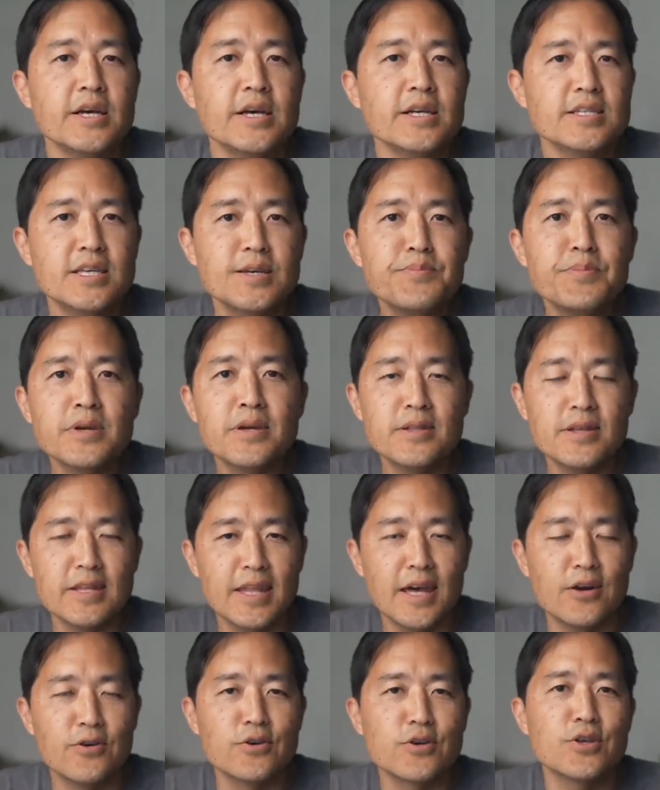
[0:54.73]
Typically
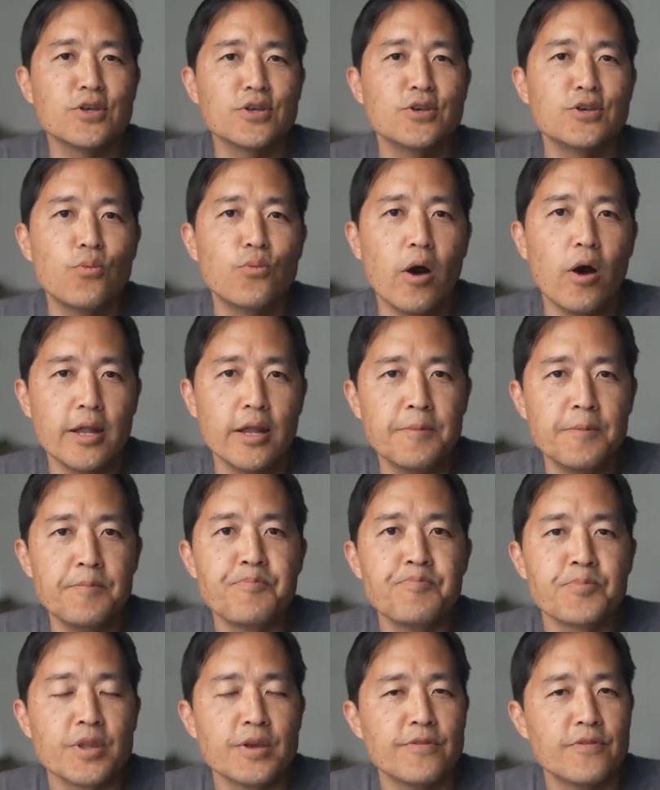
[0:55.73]
now, Q1
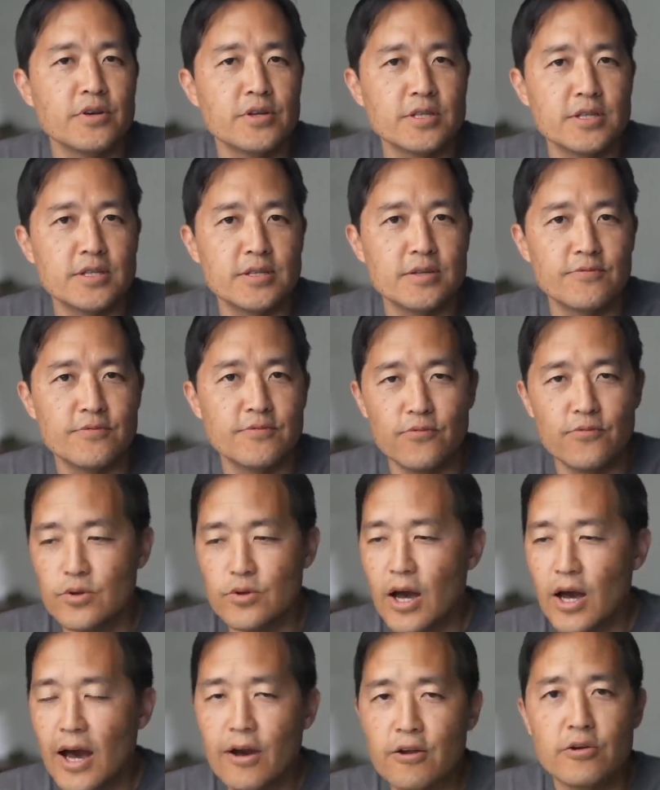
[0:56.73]
for
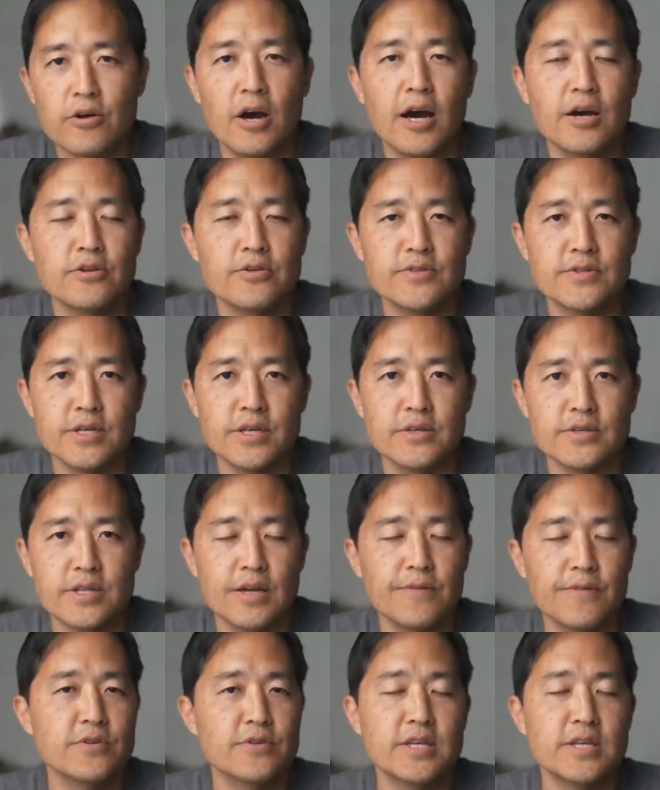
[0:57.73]
auto sales
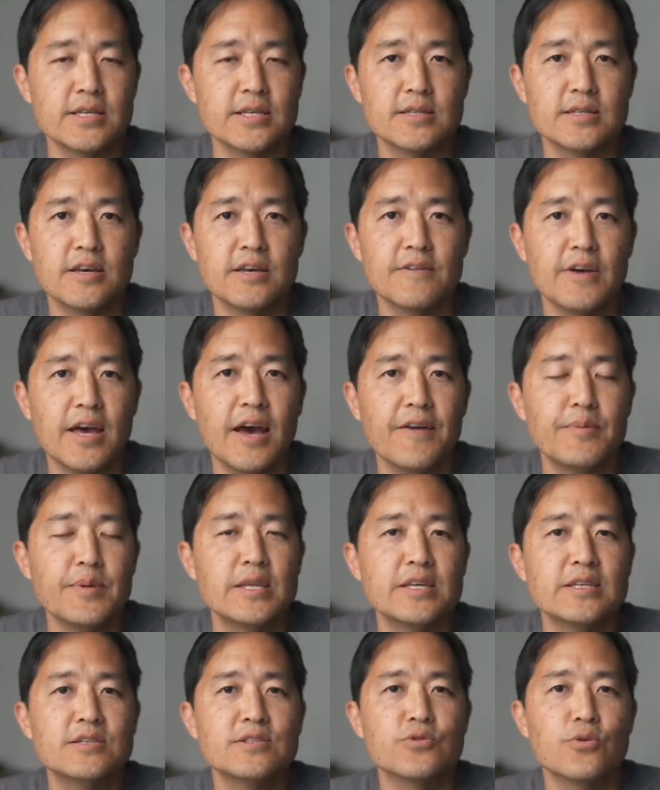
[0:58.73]
and for Tesla have been
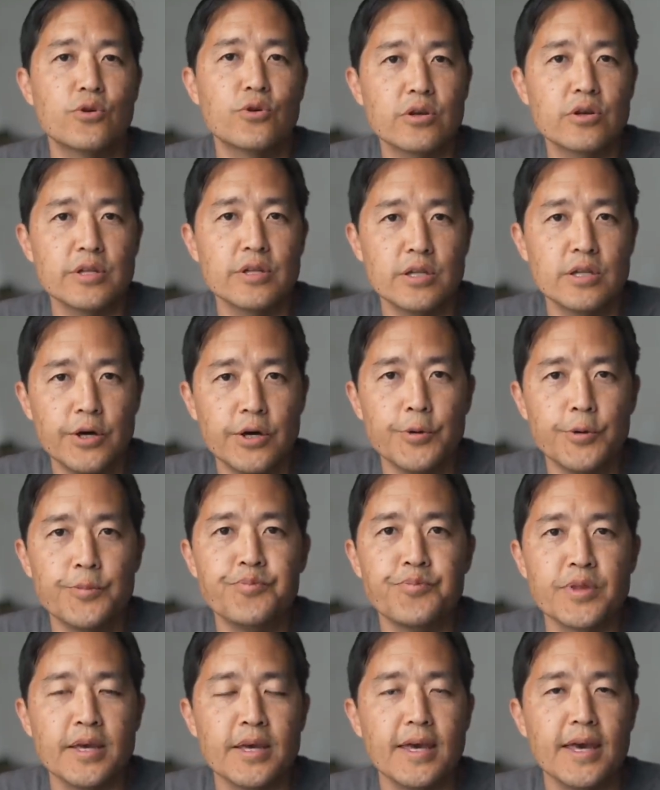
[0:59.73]
historically low,
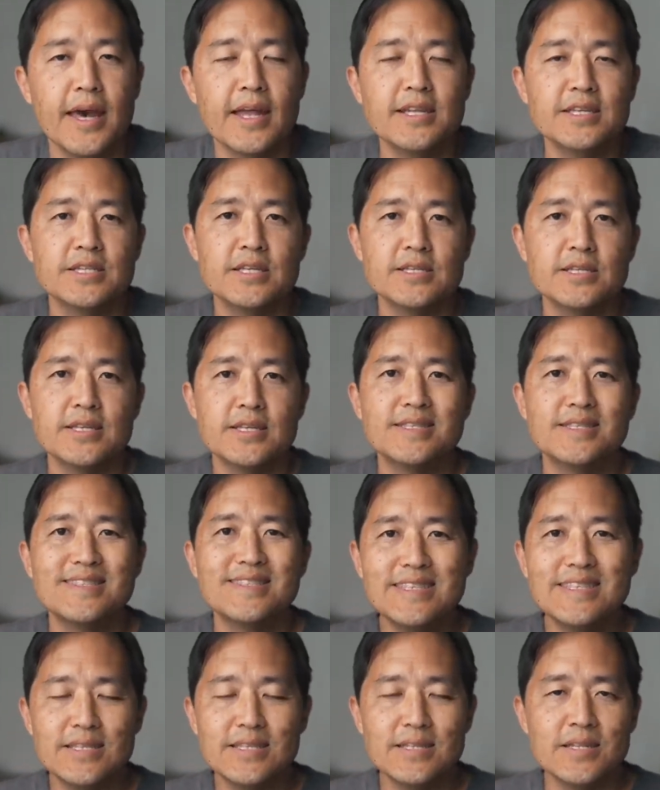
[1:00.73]
and it's just a
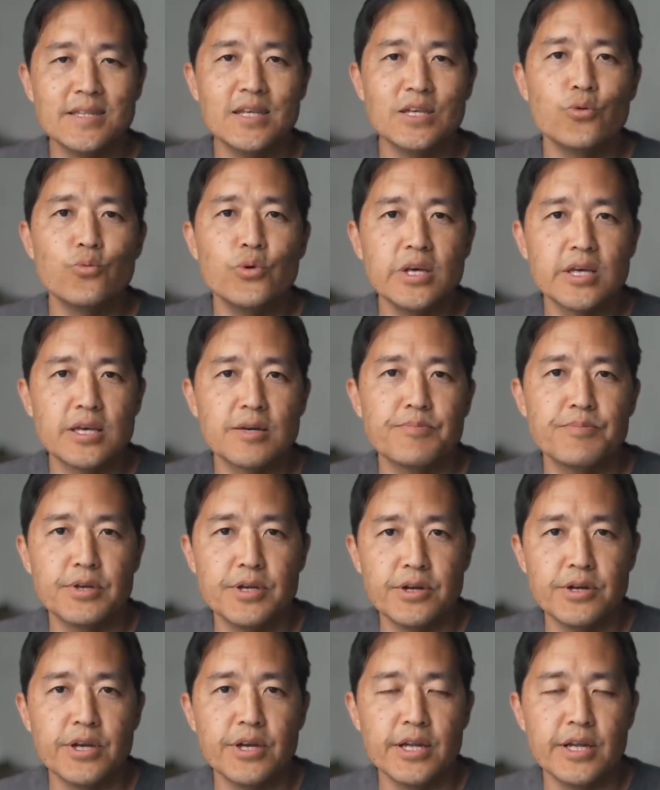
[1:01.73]
seasonally weak
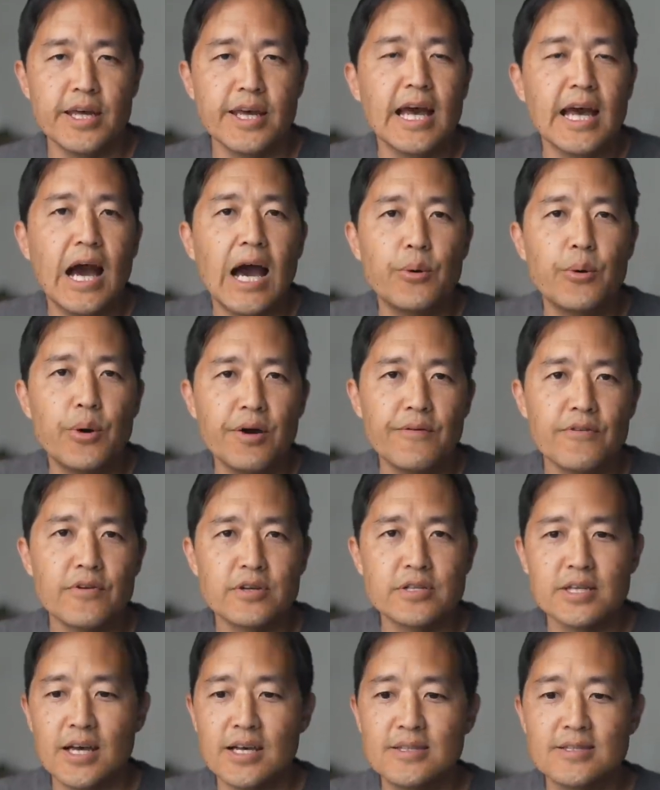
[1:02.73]
period. However,
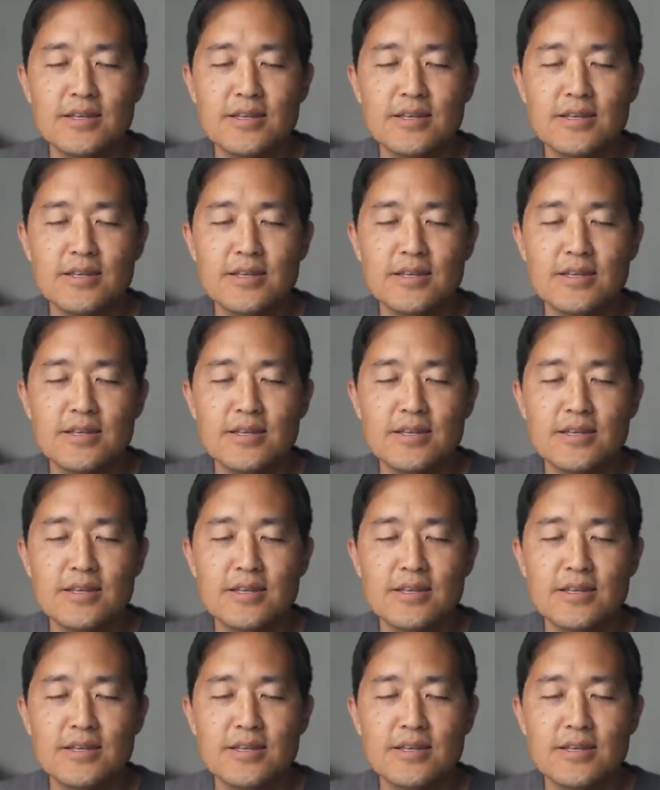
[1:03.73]
Tesla